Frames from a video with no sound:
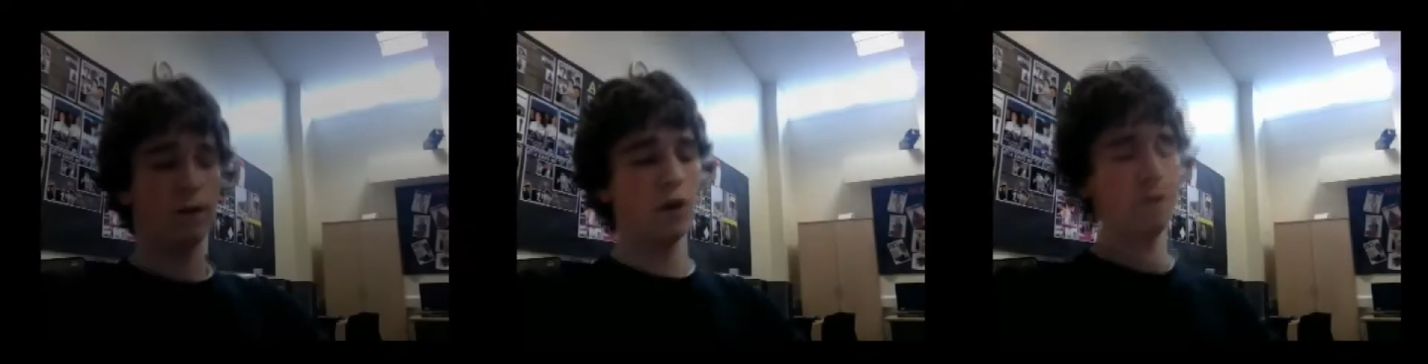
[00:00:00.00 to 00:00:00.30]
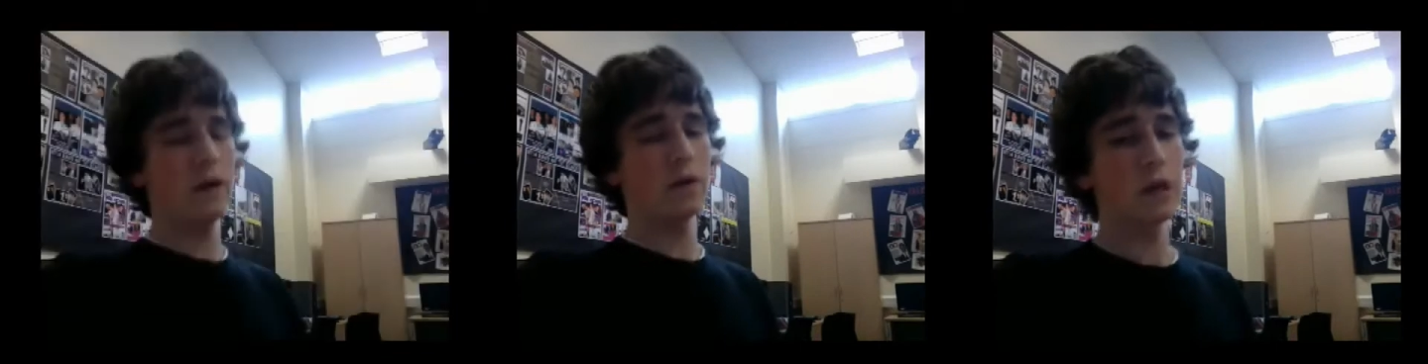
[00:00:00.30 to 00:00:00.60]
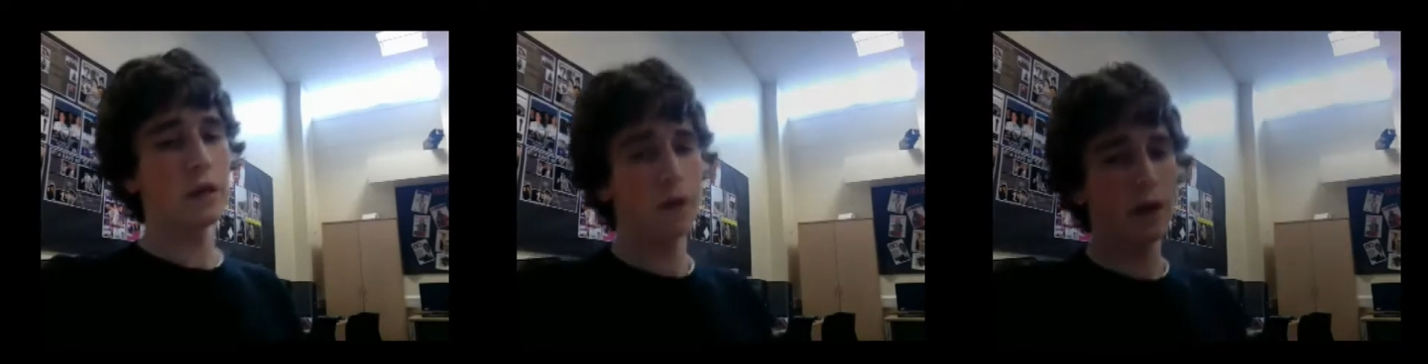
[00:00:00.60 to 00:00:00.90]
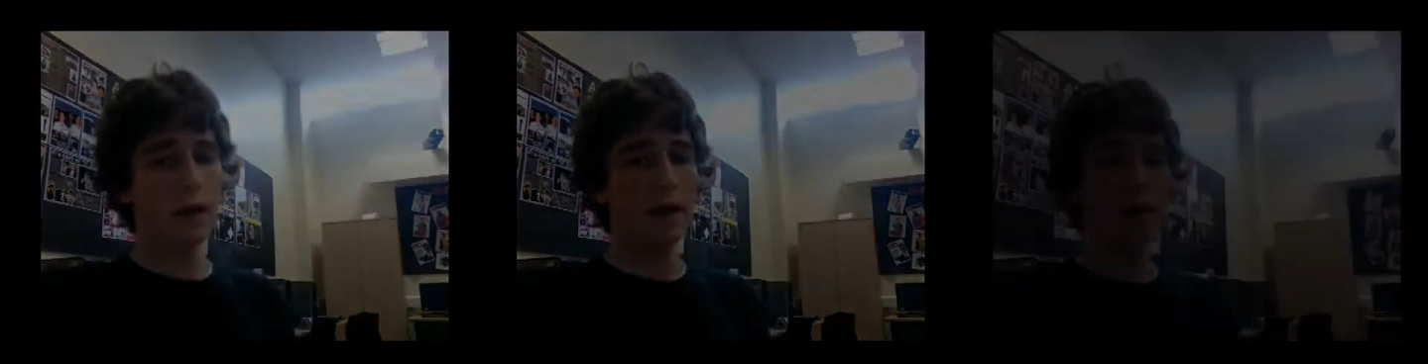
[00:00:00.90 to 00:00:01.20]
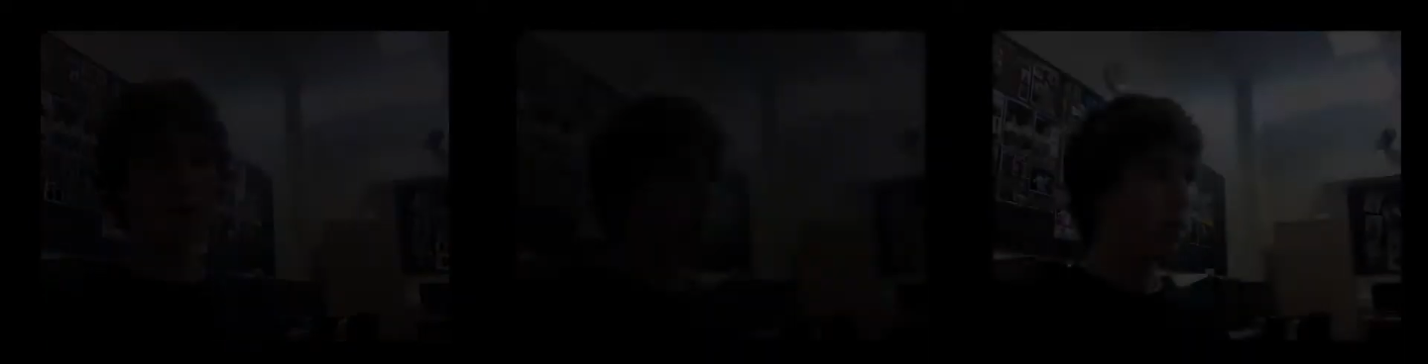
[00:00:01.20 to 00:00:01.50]
found that if I
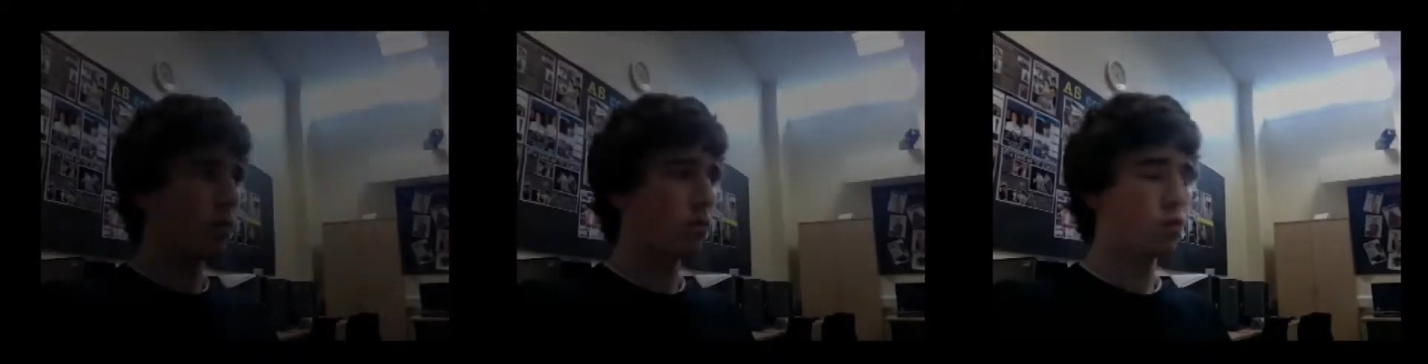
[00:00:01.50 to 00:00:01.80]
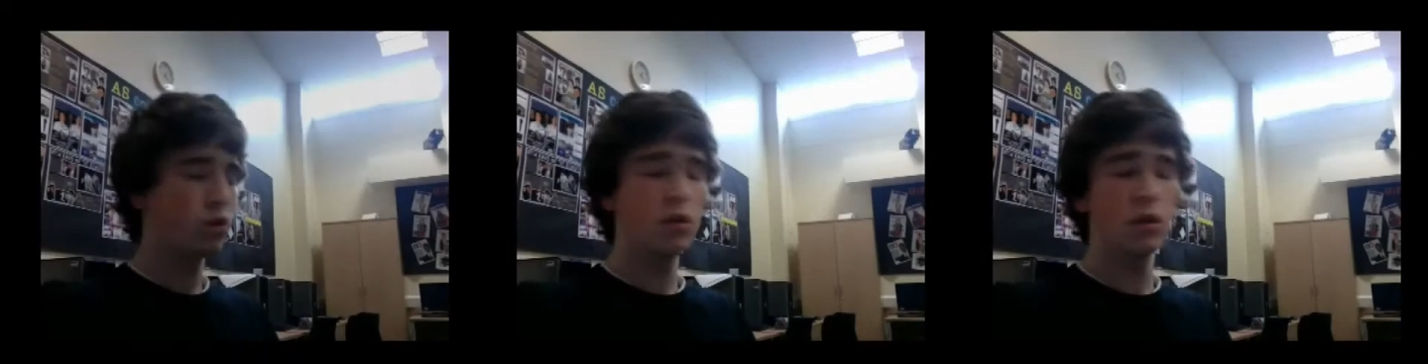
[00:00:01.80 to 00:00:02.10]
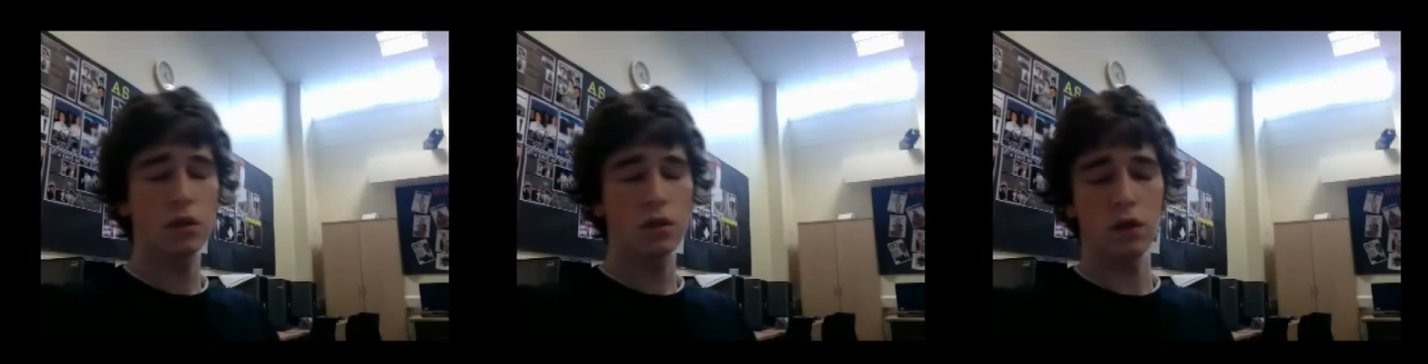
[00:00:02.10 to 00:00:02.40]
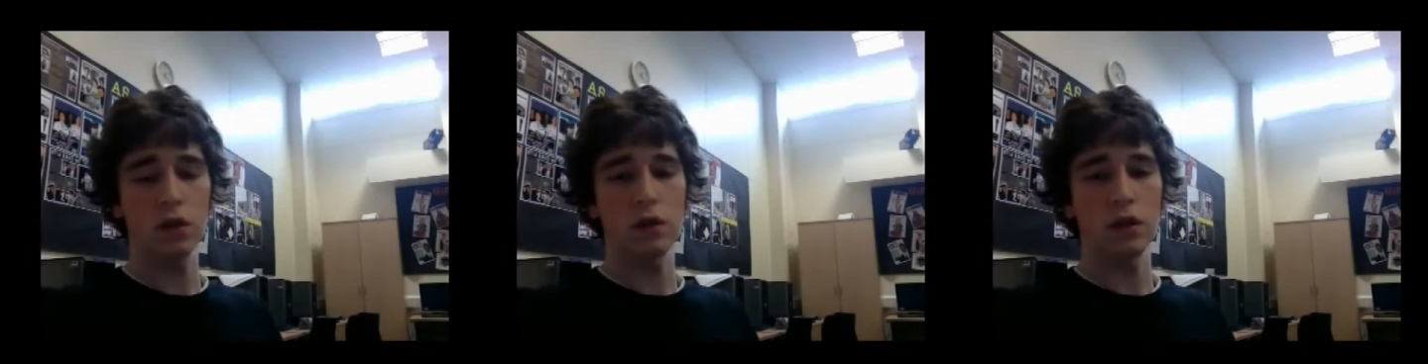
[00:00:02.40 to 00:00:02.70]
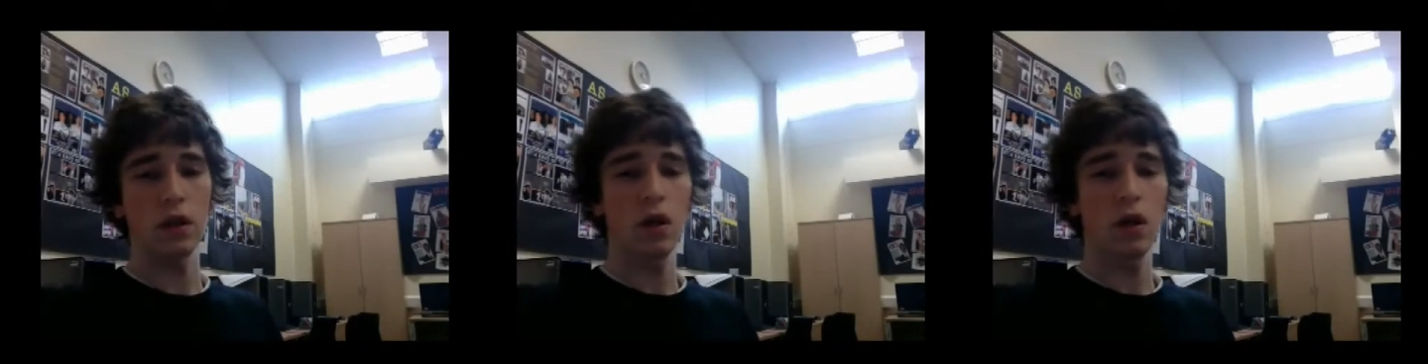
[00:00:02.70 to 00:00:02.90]
had 2 sets of lighting